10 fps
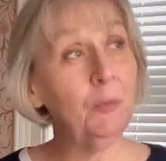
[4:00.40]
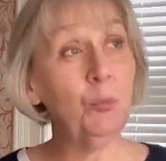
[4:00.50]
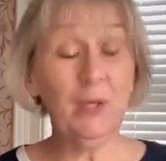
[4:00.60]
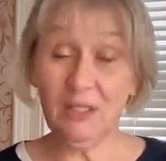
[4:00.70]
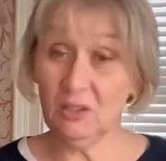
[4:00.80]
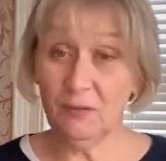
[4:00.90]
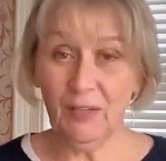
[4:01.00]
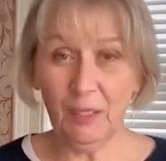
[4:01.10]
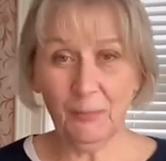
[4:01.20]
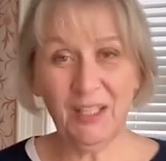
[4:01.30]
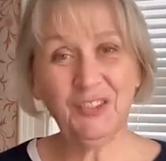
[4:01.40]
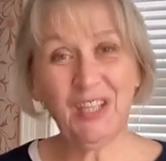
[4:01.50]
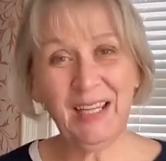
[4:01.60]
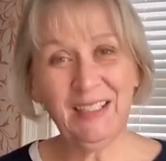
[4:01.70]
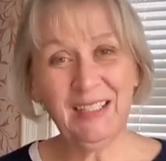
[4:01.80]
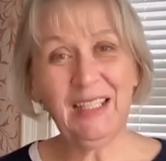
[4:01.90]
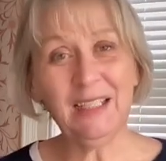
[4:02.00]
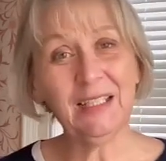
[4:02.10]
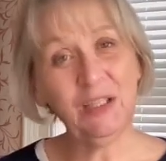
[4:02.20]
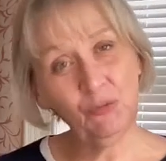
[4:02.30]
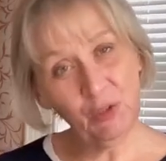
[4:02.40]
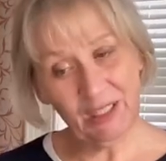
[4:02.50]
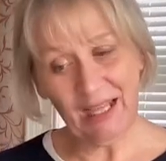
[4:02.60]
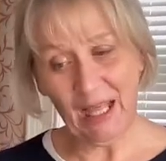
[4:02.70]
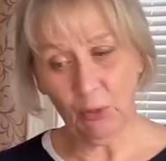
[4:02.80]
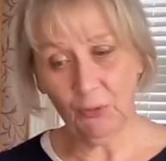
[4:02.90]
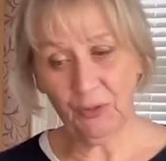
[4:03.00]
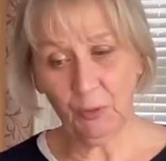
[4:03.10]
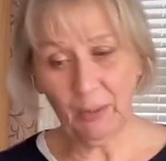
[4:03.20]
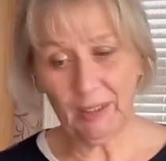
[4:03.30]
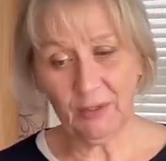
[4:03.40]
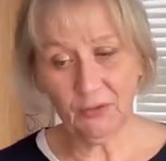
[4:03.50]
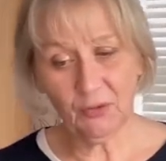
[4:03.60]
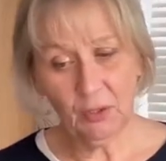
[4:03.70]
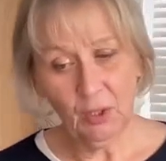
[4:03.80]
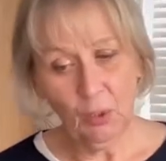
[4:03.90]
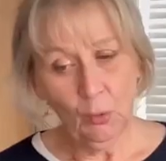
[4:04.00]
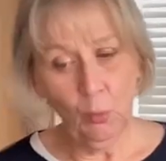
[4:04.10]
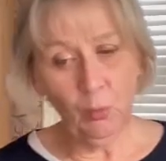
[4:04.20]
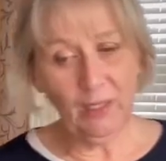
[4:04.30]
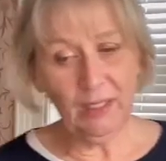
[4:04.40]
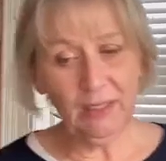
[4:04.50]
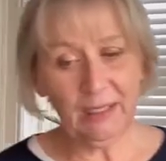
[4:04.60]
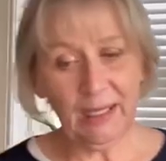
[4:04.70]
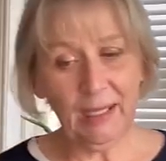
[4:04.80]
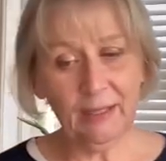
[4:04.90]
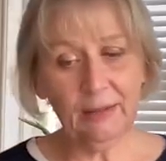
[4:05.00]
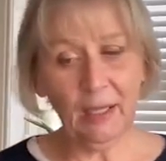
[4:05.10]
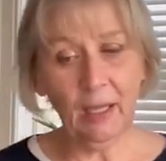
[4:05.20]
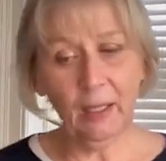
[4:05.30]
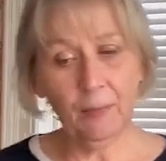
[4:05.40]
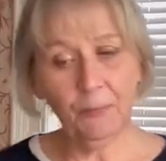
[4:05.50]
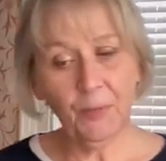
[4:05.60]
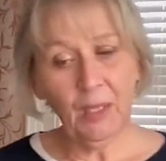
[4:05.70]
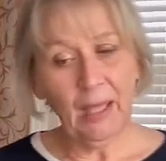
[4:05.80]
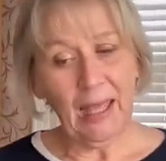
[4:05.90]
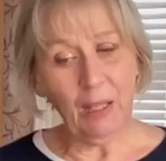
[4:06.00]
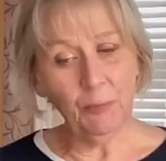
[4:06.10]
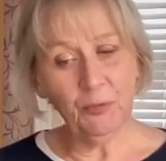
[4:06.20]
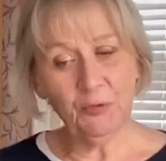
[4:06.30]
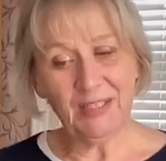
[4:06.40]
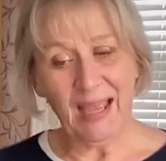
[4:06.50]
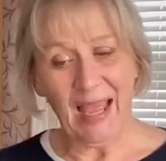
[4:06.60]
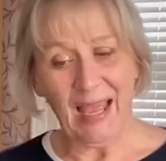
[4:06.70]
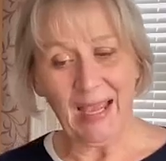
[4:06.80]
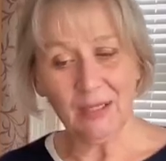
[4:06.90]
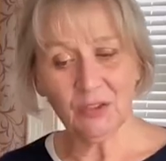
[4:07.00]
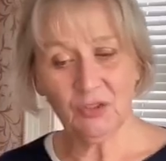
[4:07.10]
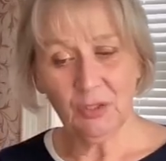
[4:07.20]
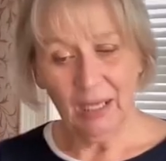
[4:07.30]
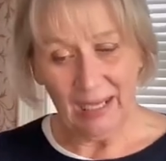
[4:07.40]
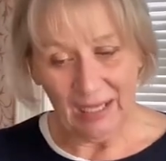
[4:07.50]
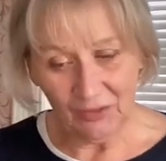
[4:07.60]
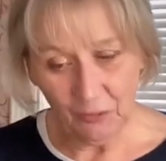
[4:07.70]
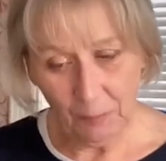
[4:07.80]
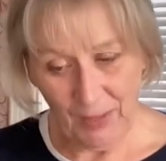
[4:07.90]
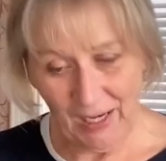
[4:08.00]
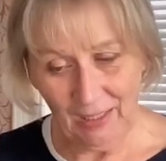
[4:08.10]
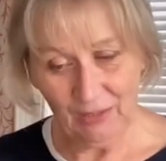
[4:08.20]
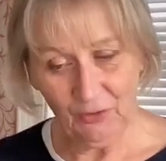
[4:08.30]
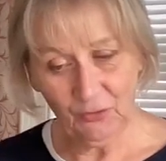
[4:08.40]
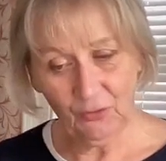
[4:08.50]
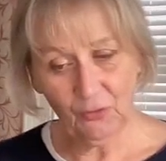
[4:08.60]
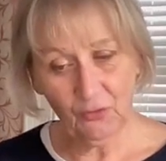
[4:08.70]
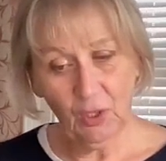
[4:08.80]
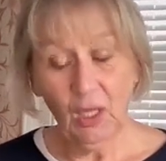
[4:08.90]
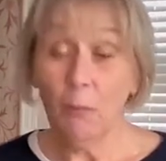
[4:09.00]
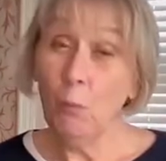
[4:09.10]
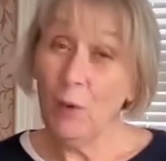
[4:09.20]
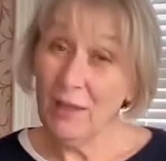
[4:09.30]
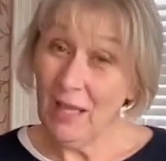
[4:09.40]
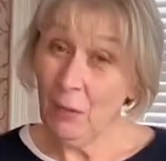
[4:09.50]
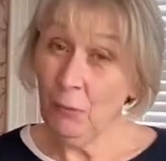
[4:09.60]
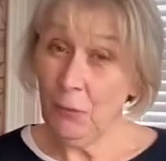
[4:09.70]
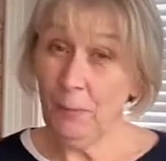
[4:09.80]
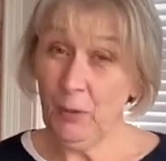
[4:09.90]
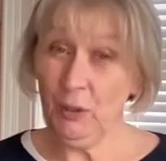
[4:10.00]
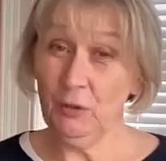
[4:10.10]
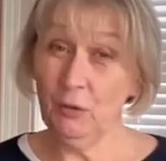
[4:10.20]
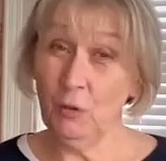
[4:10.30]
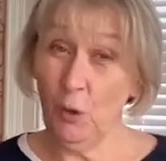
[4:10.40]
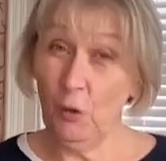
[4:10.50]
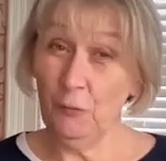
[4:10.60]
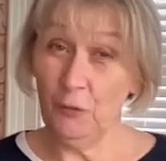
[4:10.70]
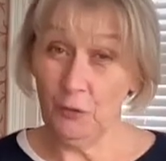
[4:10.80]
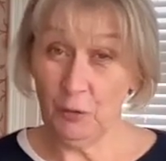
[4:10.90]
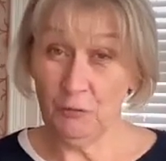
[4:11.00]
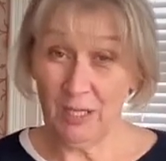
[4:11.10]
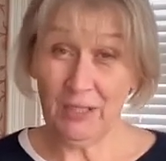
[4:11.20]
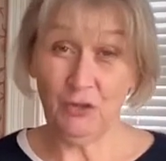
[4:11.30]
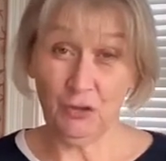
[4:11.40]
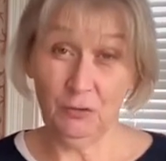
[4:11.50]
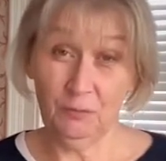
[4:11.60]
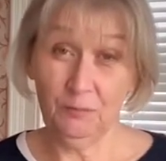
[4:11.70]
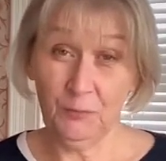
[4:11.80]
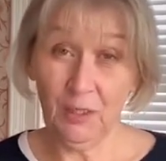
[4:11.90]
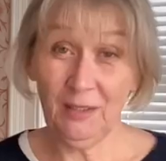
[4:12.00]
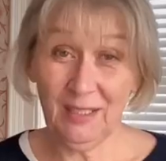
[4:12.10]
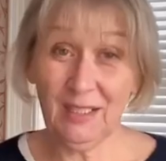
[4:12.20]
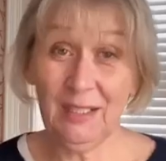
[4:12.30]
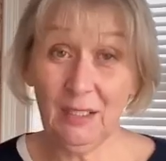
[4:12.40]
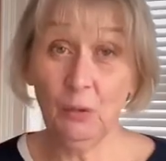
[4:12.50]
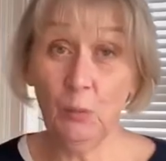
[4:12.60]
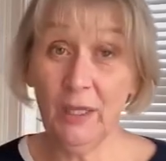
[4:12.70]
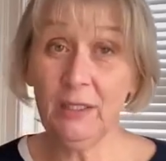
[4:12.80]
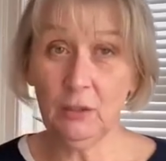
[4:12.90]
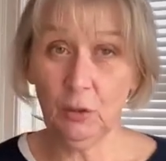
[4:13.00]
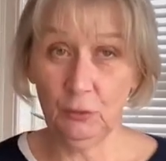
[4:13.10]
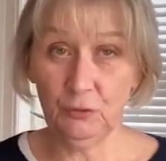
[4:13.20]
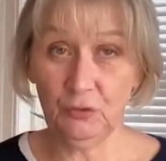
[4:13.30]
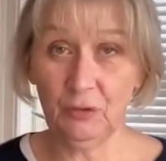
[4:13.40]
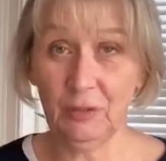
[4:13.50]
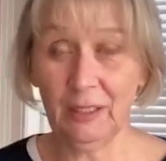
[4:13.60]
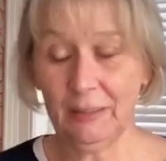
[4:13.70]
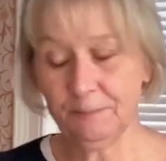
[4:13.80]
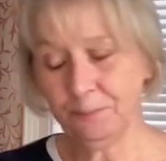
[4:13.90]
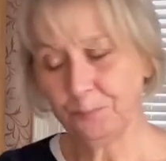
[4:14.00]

We can develop their technique in really healthy ways. We can help them to act as pianists without the burden of the notation, getting in the way constantly.